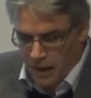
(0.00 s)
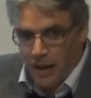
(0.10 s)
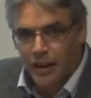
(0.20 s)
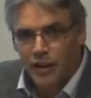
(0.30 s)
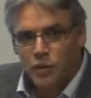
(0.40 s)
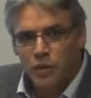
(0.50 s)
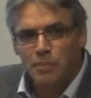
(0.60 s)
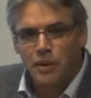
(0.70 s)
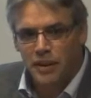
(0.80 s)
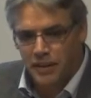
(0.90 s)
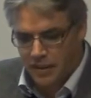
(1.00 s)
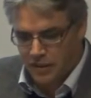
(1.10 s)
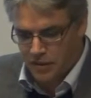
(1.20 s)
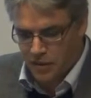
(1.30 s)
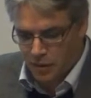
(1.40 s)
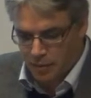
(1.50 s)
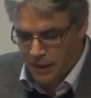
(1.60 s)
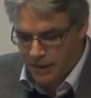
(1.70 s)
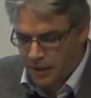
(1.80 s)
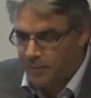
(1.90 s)
And our core product is called
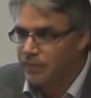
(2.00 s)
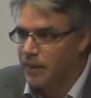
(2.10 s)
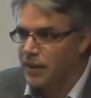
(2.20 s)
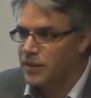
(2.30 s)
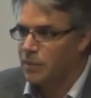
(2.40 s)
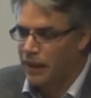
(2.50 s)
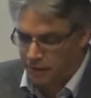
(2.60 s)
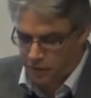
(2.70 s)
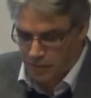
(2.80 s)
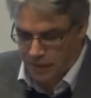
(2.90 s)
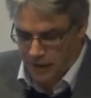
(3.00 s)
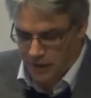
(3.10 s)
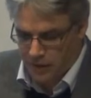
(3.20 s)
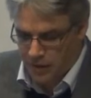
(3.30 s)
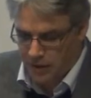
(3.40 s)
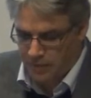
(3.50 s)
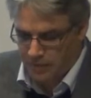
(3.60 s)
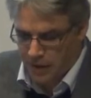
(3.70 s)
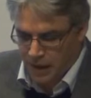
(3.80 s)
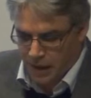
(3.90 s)
Plato. It's a platform technology,
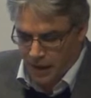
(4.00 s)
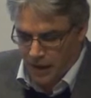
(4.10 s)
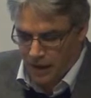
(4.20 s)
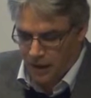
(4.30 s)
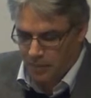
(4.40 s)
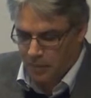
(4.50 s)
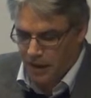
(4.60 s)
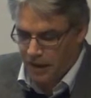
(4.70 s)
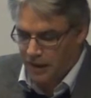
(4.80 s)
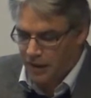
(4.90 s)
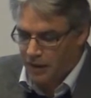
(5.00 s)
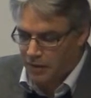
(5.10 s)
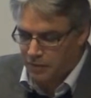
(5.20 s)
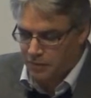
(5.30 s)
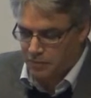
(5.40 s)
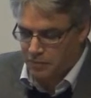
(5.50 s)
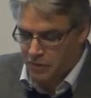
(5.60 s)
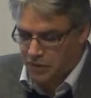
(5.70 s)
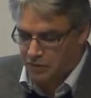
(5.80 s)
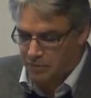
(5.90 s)
and our
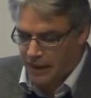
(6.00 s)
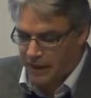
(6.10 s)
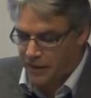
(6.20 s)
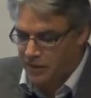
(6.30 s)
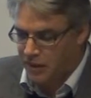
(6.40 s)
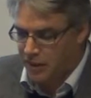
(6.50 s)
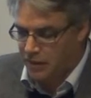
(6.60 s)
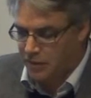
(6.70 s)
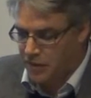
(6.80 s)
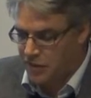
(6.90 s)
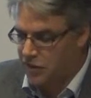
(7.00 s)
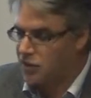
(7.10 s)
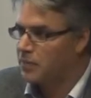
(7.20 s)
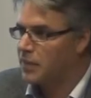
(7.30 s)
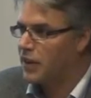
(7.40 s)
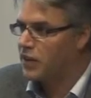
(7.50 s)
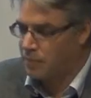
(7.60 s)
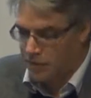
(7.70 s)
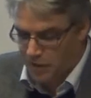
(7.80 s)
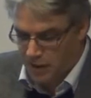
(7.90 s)
sort of mandate is to deliver the system to
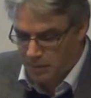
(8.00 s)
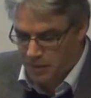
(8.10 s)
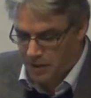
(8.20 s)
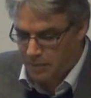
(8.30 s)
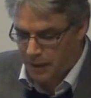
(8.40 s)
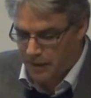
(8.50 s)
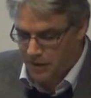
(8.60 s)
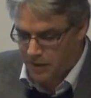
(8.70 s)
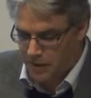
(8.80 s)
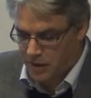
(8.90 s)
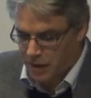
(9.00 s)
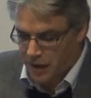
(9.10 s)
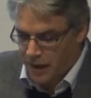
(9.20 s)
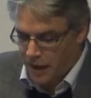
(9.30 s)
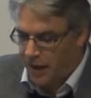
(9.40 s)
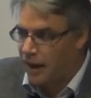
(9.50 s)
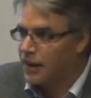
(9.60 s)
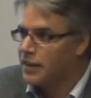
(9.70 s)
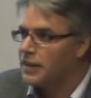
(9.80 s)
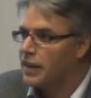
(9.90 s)
customers on an EPC basis,
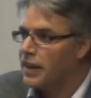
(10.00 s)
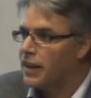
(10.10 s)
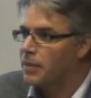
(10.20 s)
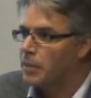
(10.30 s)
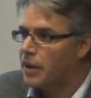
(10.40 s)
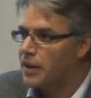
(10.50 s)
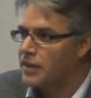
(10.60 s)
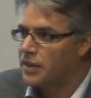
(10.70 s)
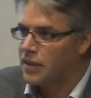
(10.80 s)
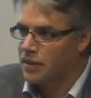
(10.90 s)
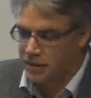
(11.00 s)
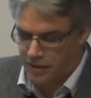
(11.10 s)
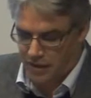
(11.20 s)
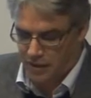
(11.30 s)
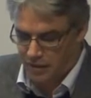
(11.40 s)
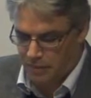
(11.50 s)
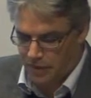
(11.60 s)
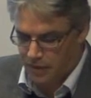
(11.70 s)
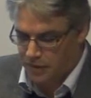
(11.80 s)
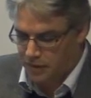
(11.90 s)
and other parties, generally
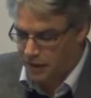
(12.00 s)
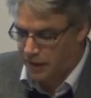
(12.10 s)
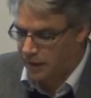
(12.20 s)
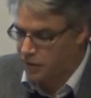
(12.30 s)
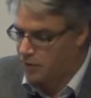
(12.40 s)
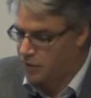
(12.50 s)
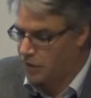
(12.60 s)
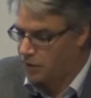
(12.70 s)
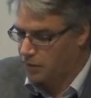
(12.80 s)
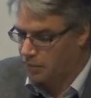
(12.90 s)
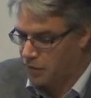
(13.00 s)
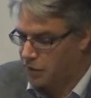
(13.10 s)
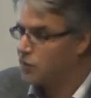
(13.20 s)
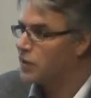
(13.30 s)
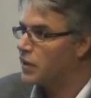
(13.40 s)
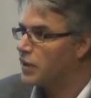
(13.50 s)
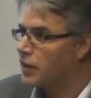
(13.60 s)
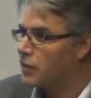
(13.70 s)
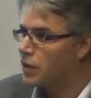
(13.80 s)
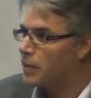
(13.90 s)
industrials like Alstom or Shuttle, produce the
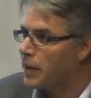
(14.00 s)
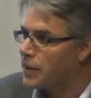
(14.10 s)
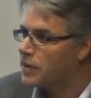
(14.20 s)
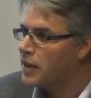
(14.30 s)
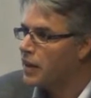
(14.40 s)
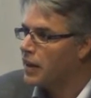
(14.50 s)
tidal turbines.